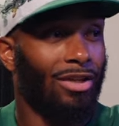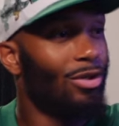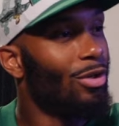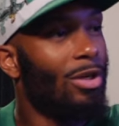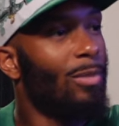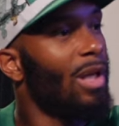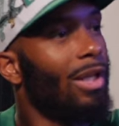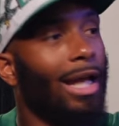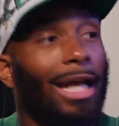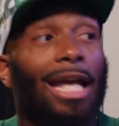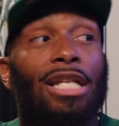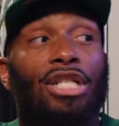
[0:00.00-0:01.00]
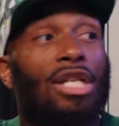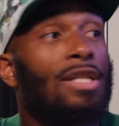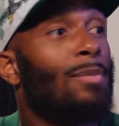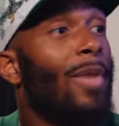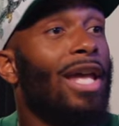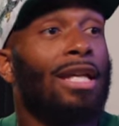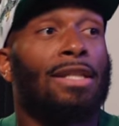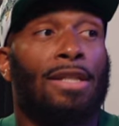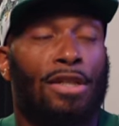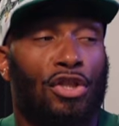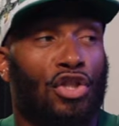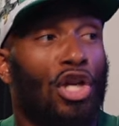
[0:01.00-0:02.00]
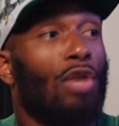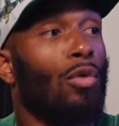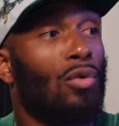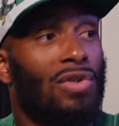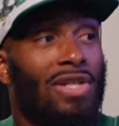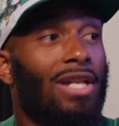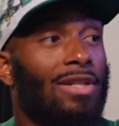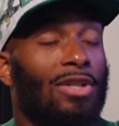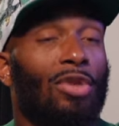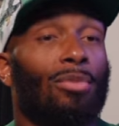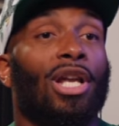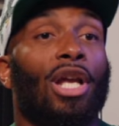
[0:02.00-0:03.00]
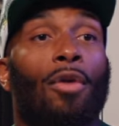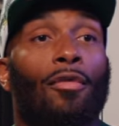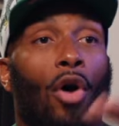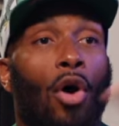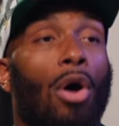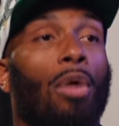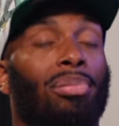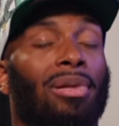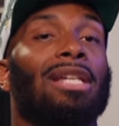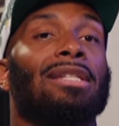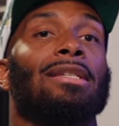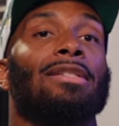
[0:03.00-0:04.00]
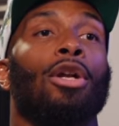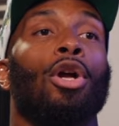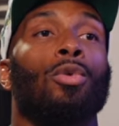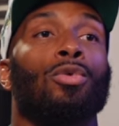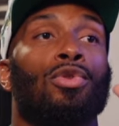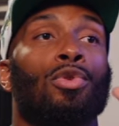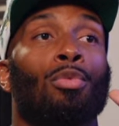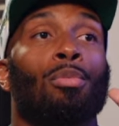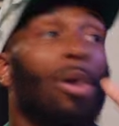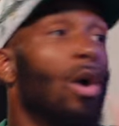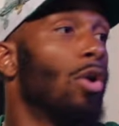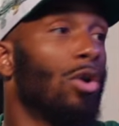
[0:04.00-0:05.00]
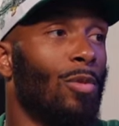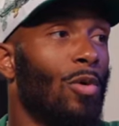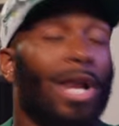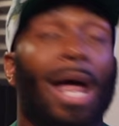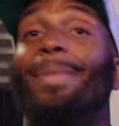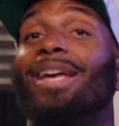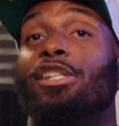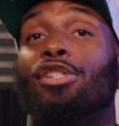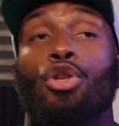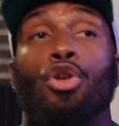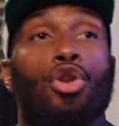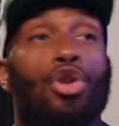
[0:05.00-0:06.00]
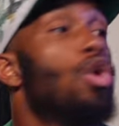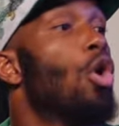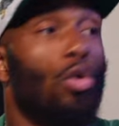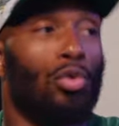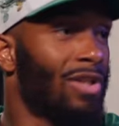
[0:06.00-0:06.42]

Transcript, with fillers: You know what I mean? Like it just makes zero sense zero to sense. me of all places to go zero to sense. Baltimore. That makes zero no sense.